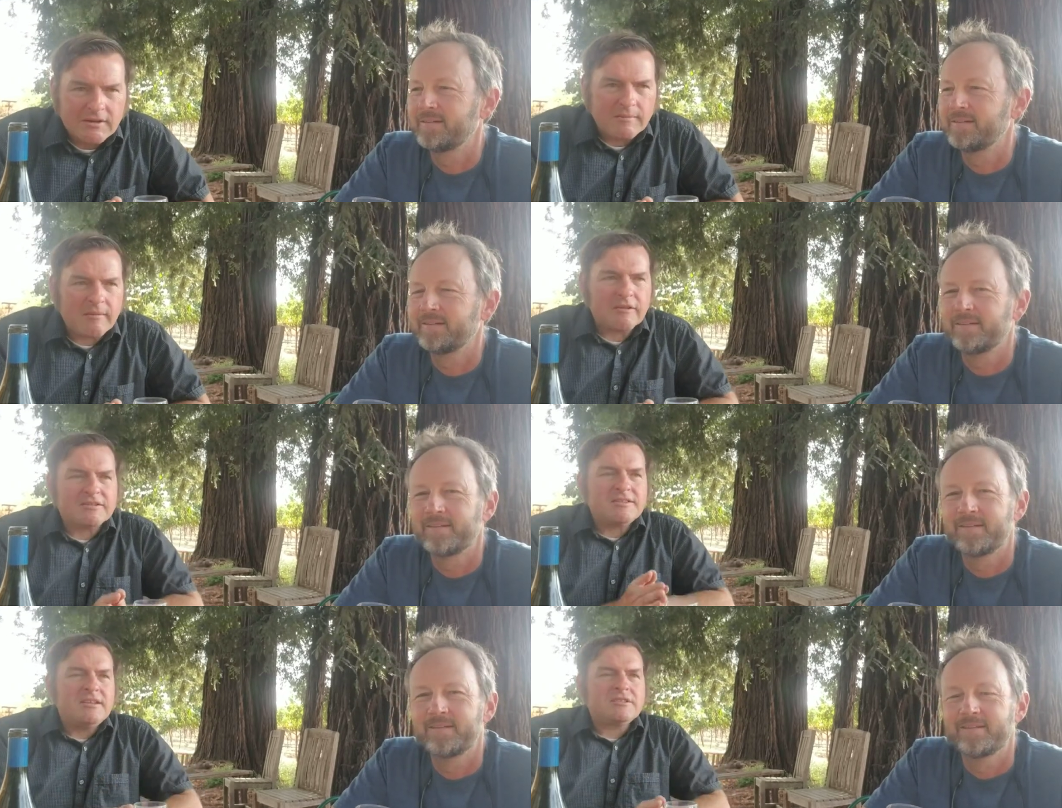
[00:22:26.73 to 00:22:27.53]
Speaker 1: Remember,
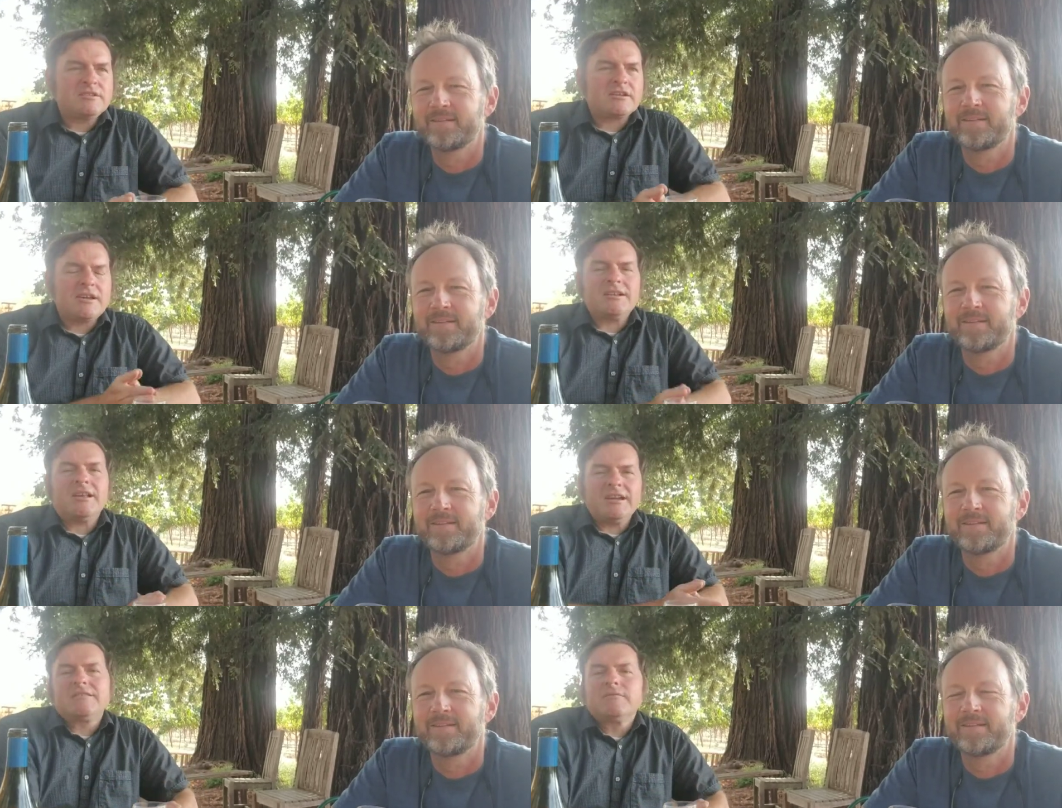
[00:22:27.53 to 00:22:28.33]
Caesar kind of
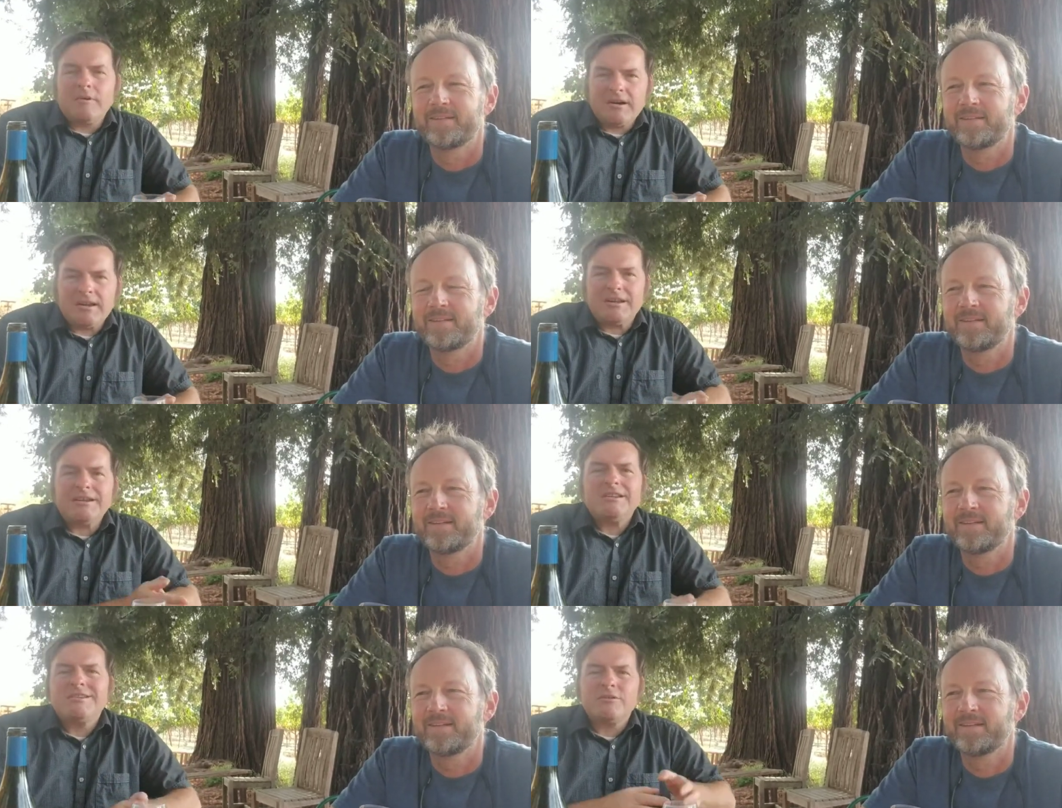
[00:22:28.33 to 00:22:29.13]
liked wine, and
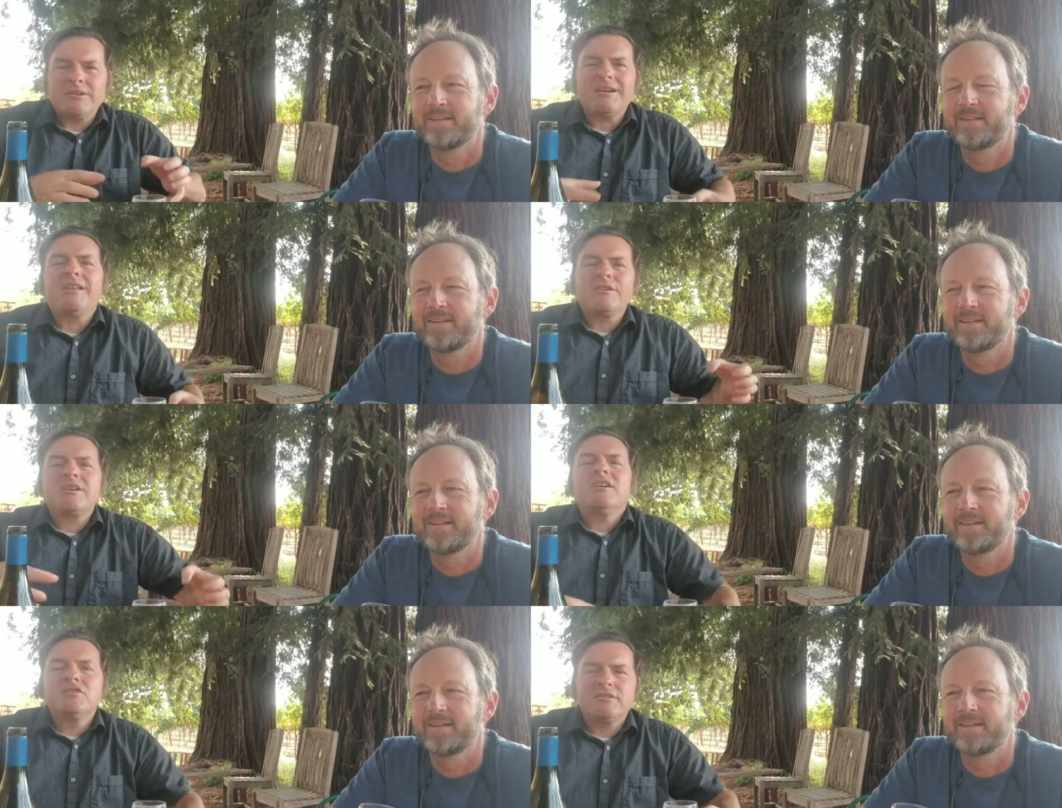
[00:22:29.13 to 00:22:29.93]
he'd go to other
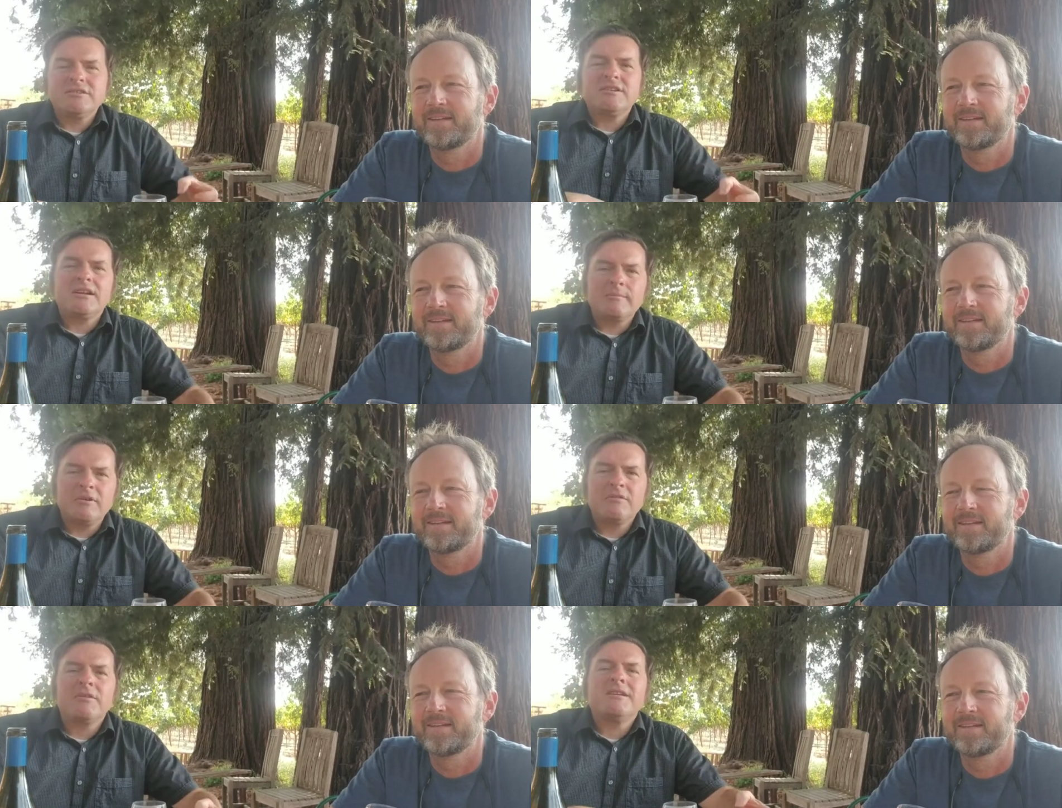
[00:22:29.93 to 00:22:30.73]
countries, take them
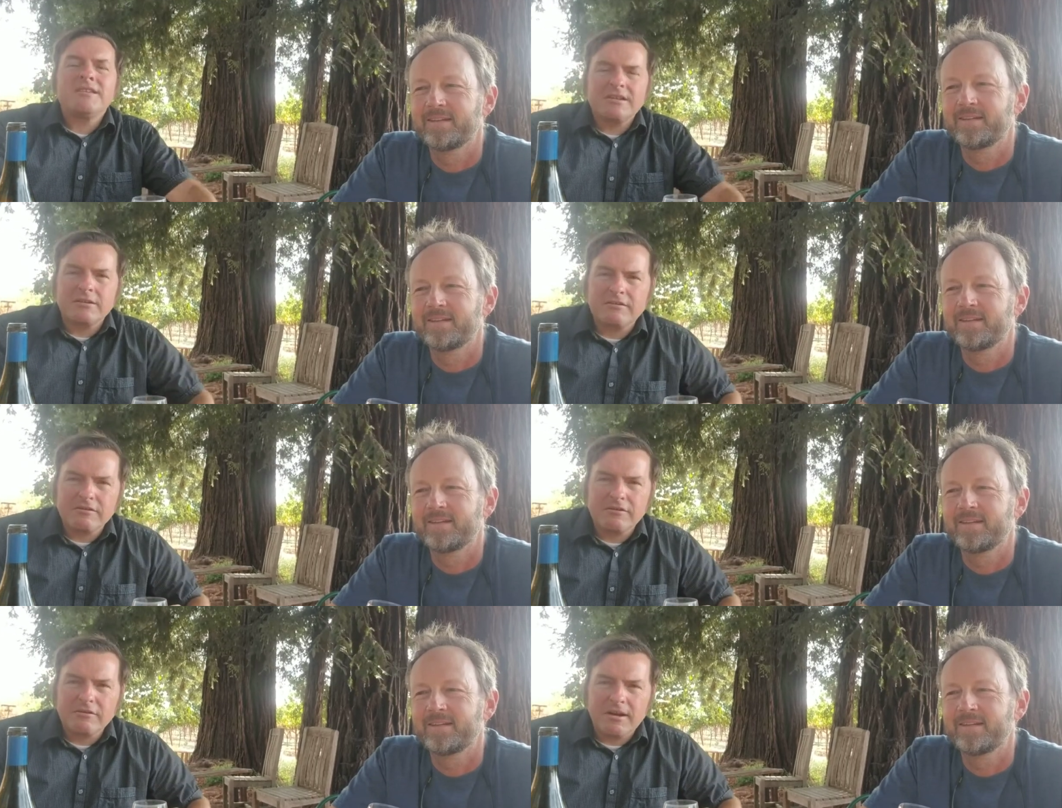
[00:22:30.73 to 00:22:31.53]
over, and take their
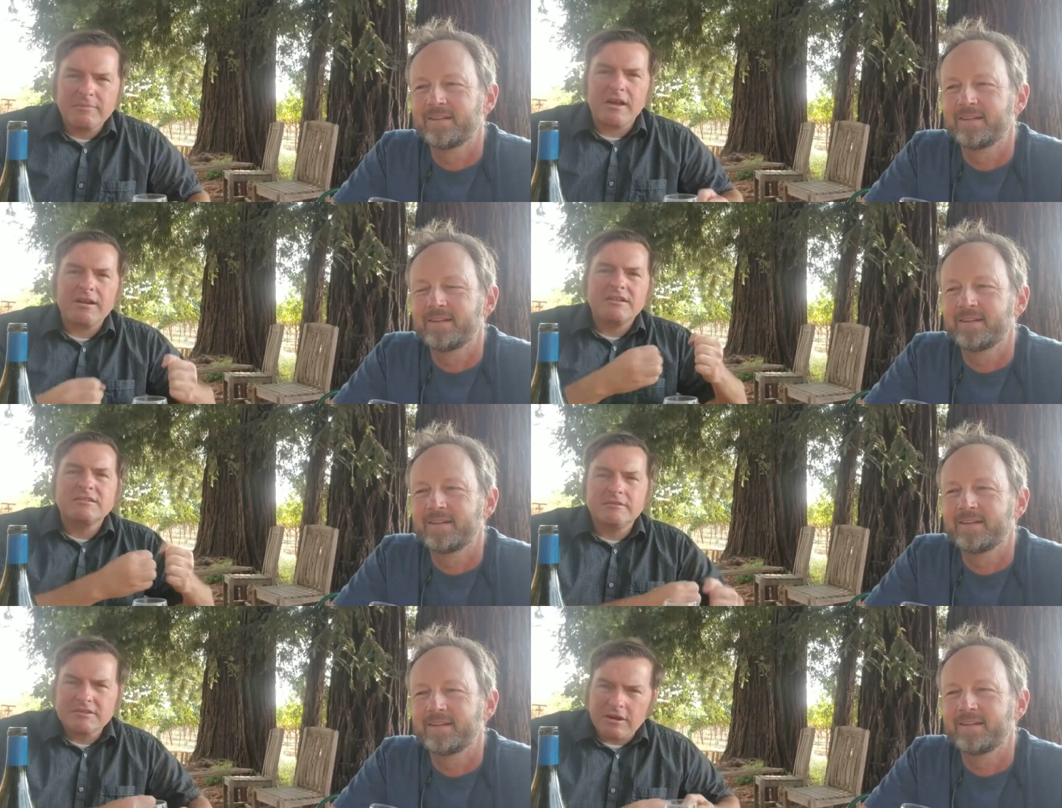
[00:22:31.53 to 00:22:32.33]
grape cuttings
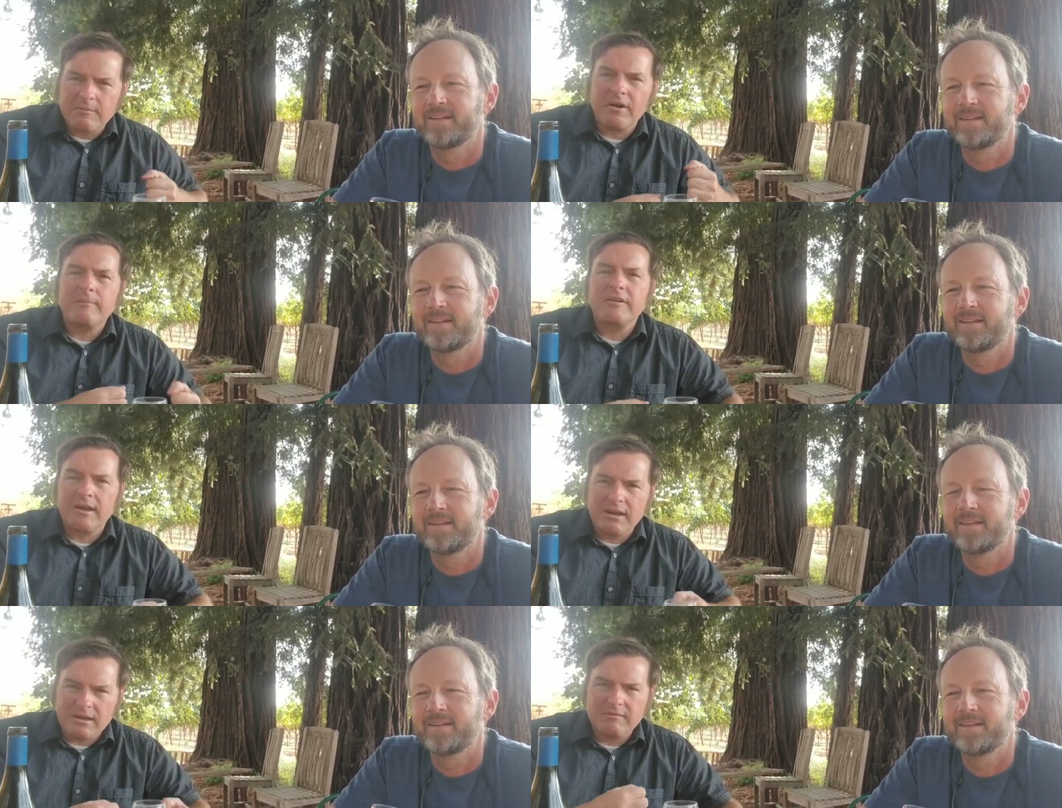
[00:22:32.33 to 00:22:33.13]
and start
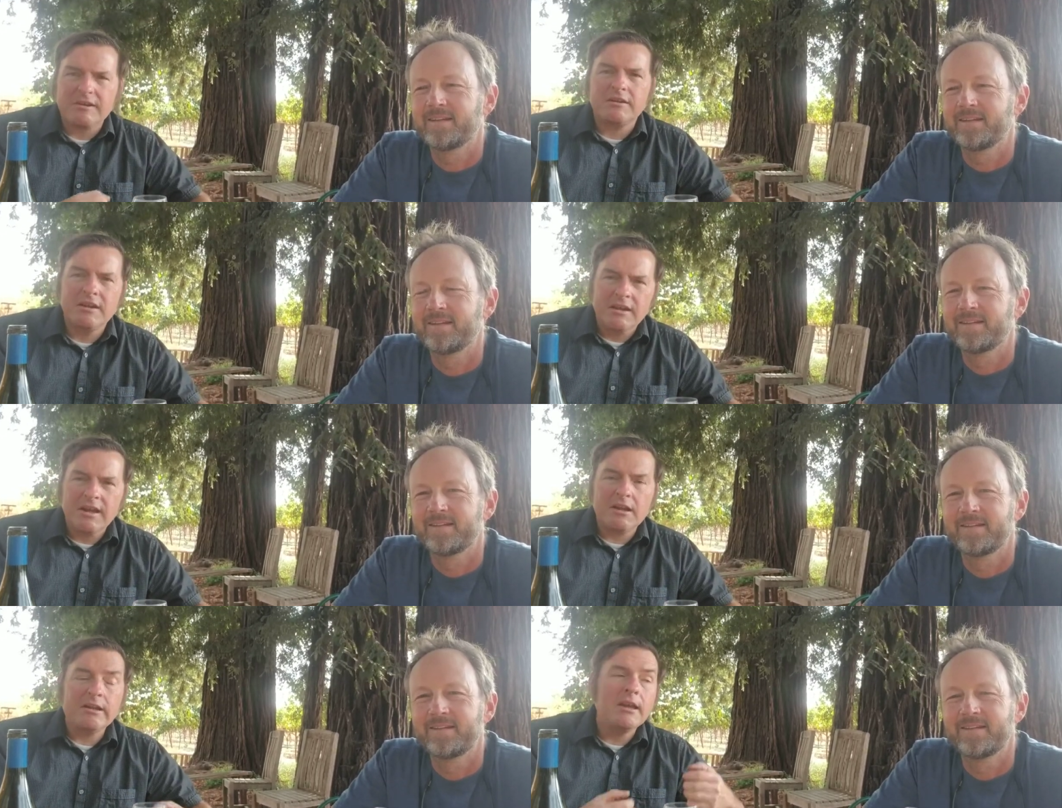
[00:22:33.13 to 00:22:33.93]
propagating them in
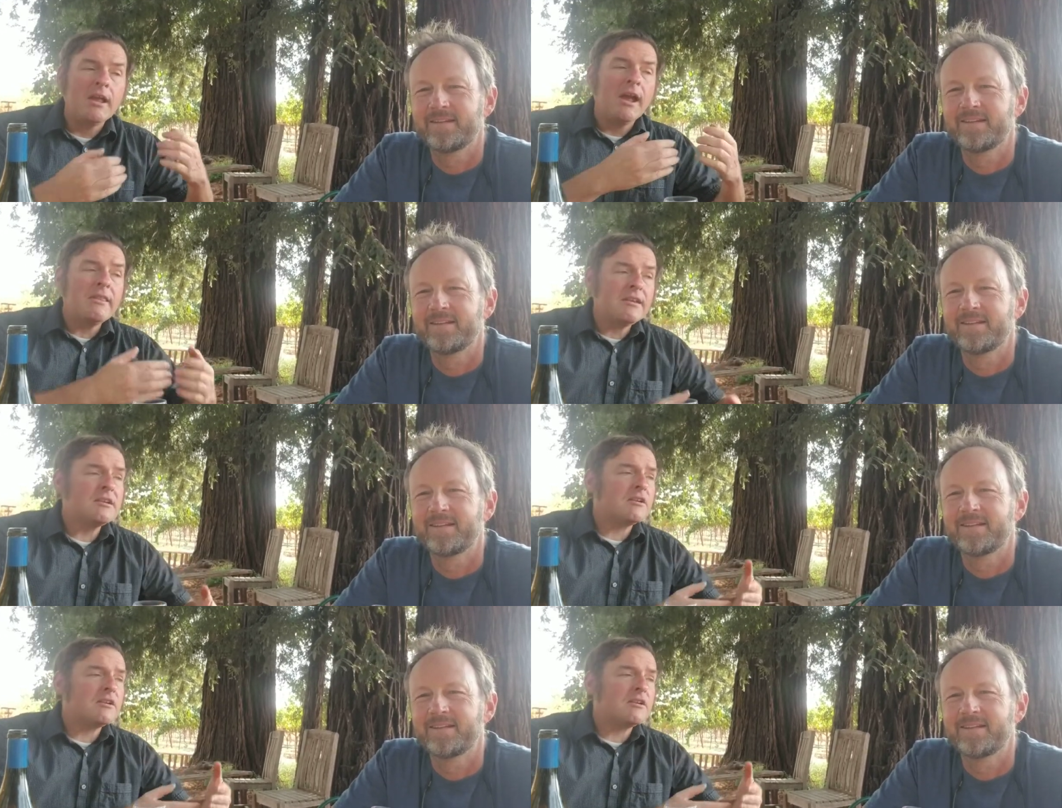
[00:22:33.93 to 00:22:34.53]
Italy. And then he'd